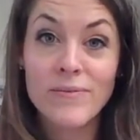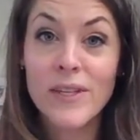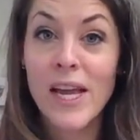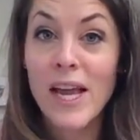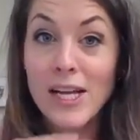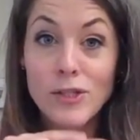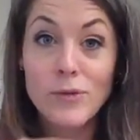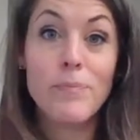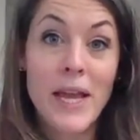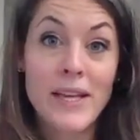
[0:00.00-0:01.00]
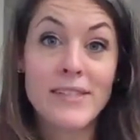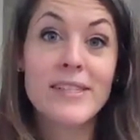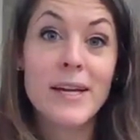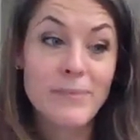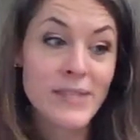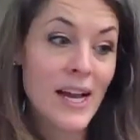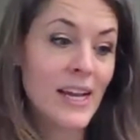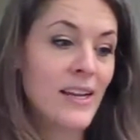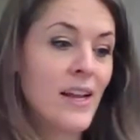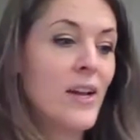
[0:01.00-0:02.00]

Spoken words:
Okay, I do base times height.